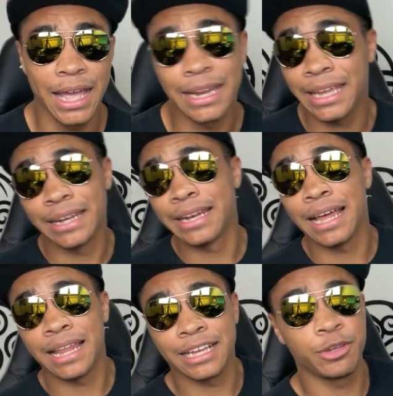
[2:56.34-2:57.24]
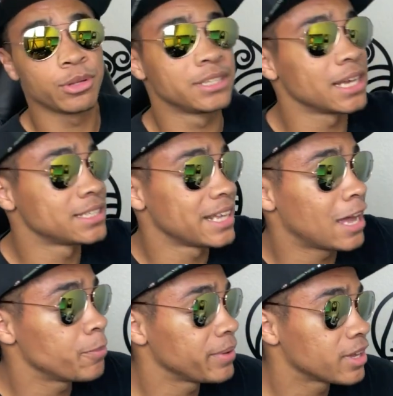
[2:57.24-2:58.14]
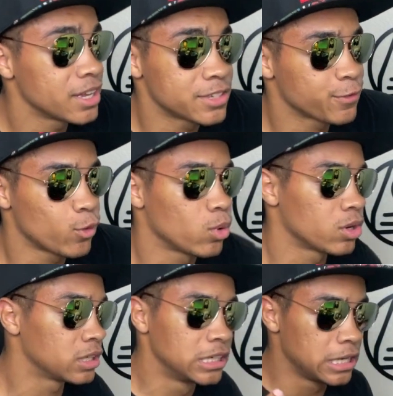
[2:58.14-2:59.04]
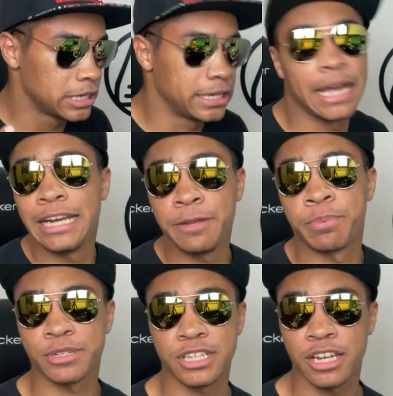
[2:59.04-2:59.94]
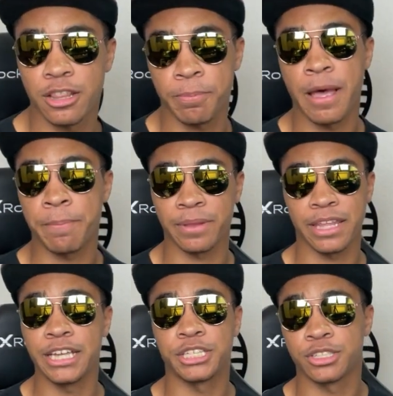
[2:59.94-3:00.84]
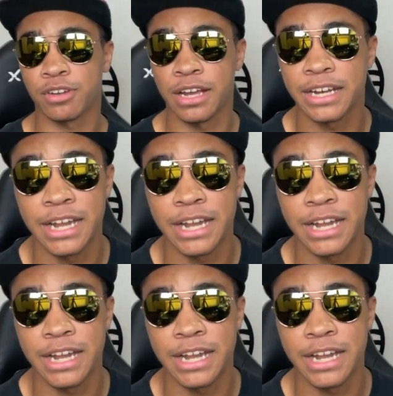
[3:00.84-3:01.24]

And again, not like you can test that out, because for 90% of the population right